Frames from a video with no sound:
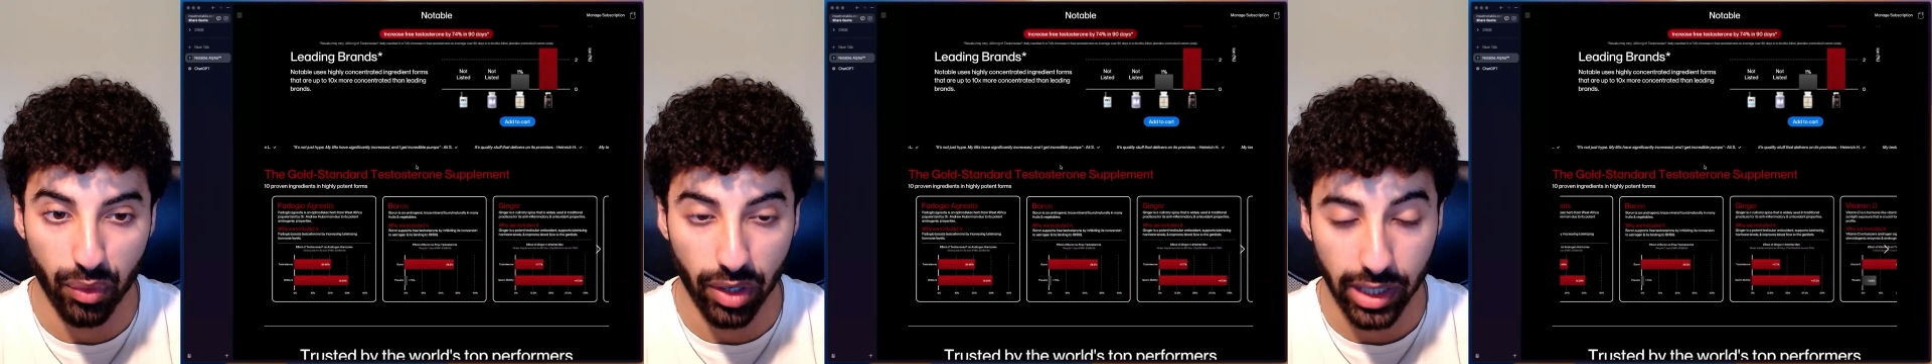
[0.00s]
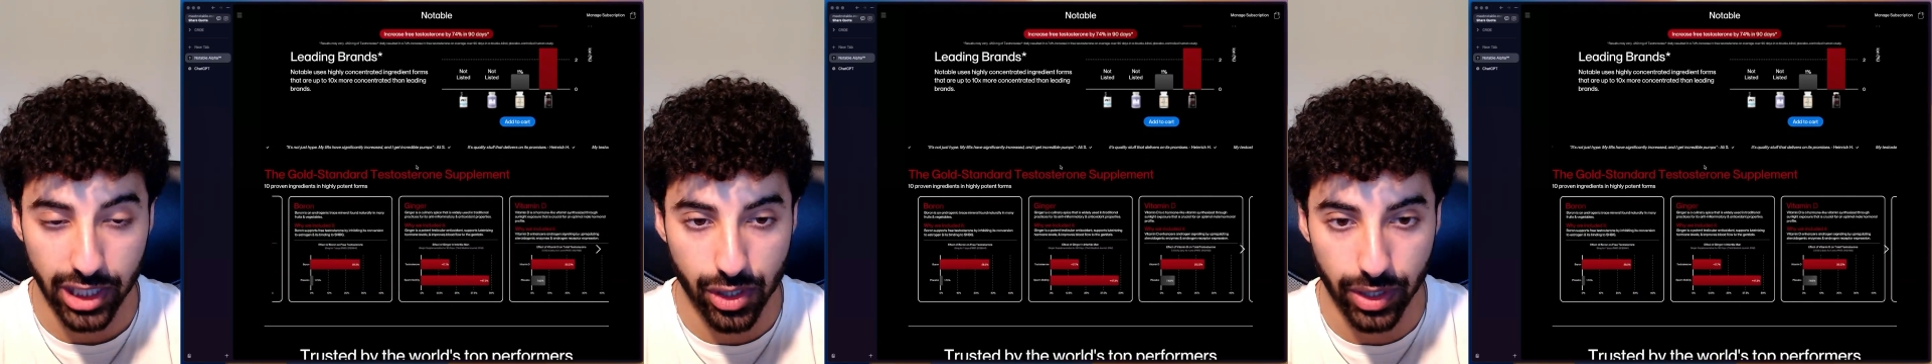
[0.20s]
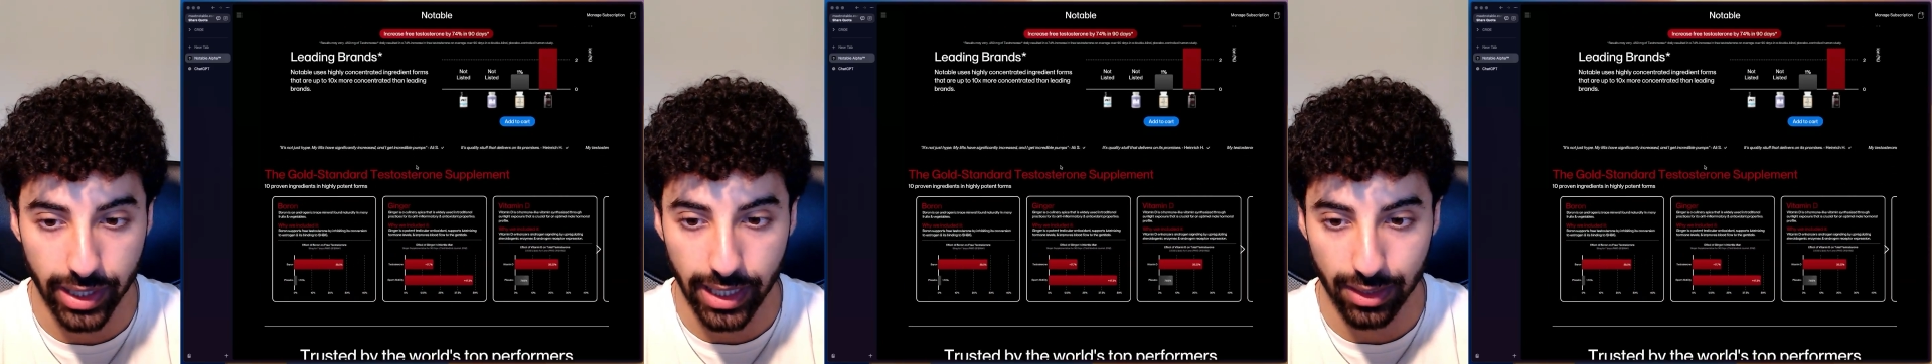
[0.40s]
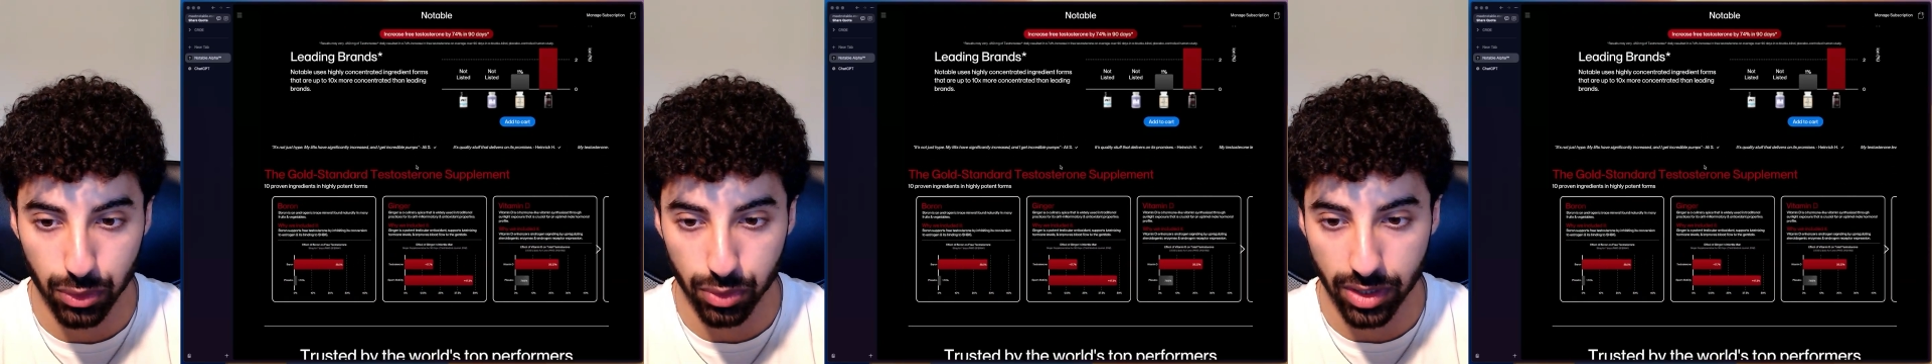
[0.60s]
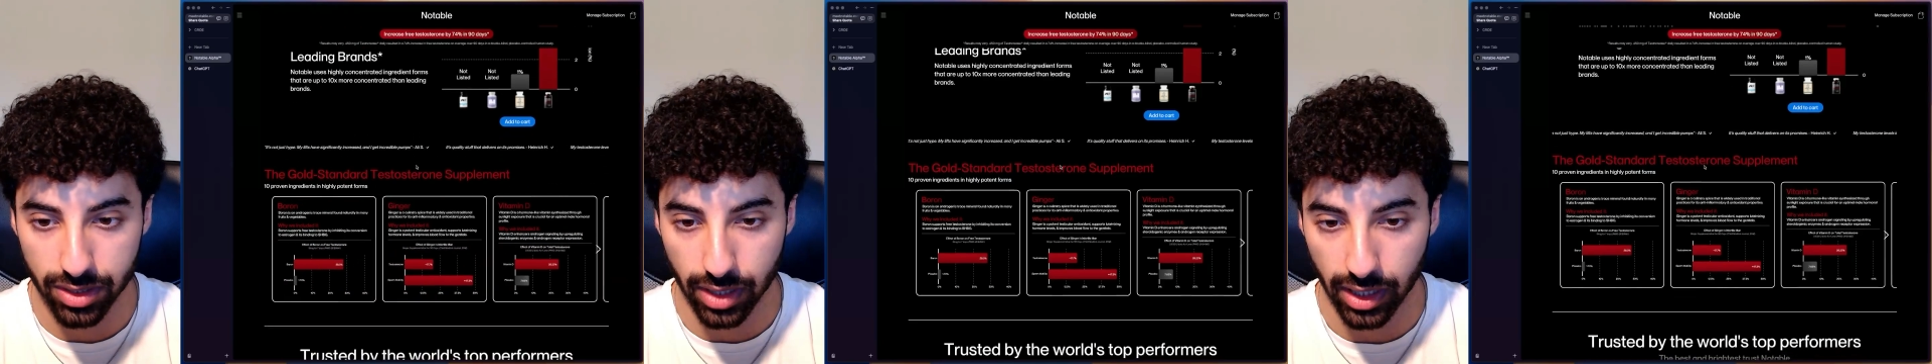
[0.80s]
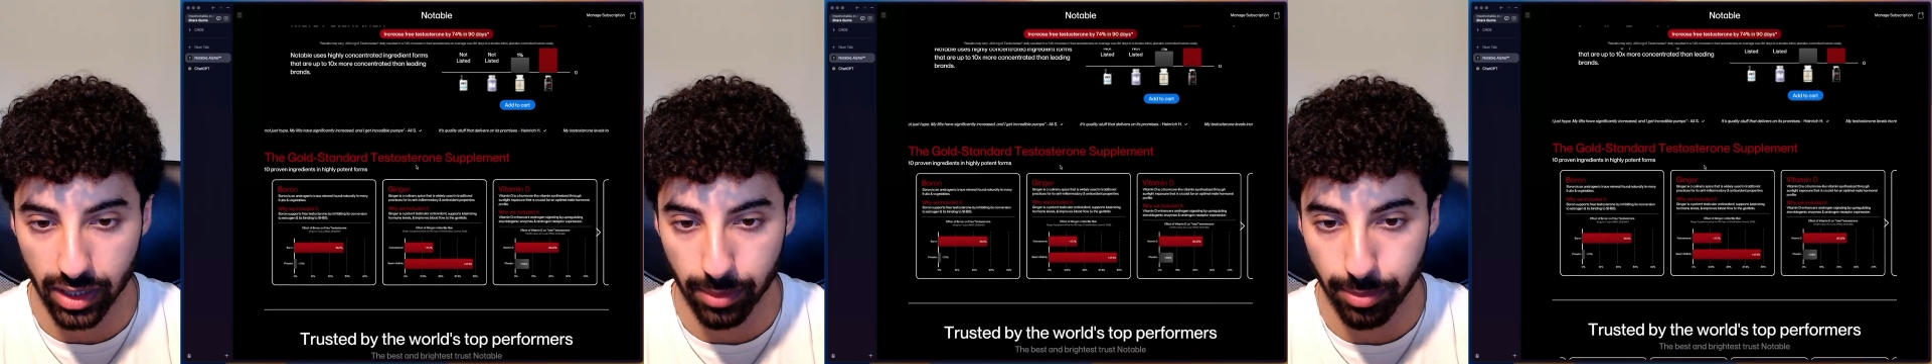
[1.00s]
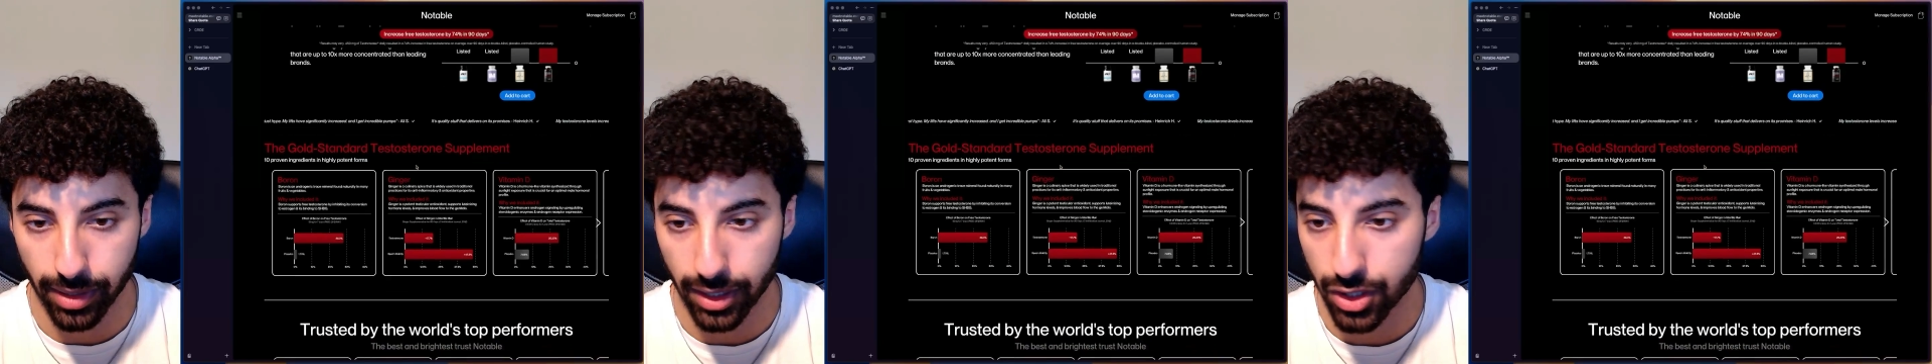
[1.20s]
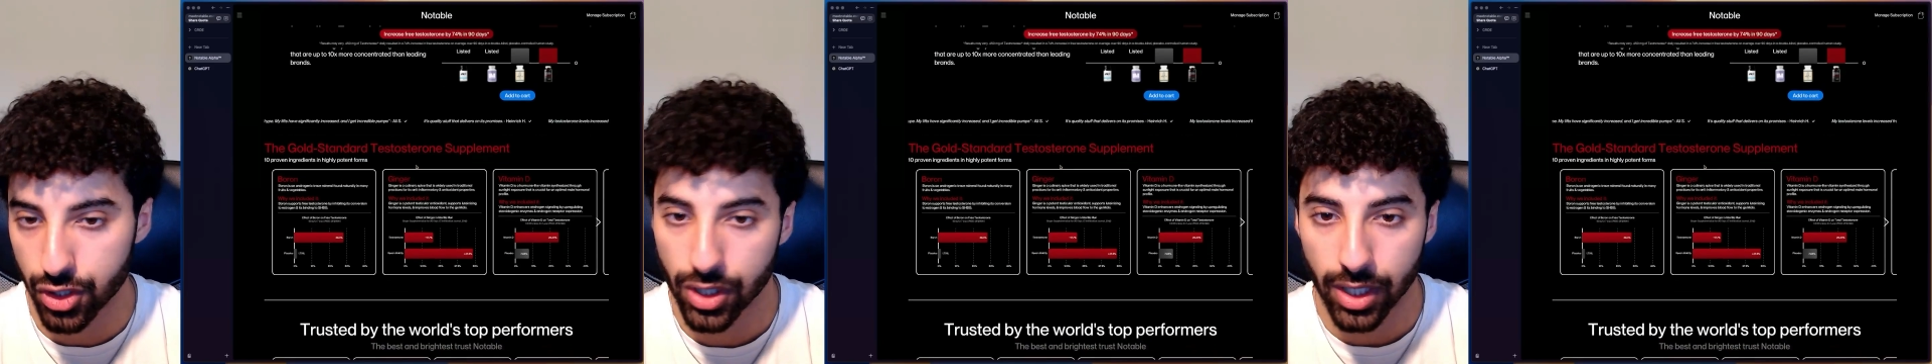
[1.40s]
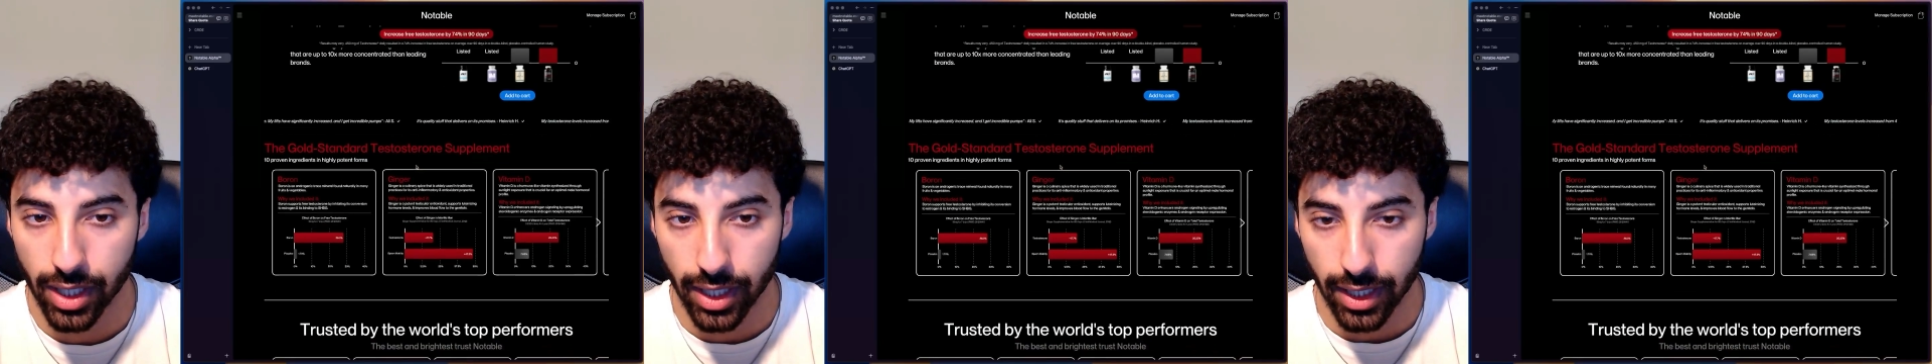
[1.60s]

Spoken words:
we actually get to design the page.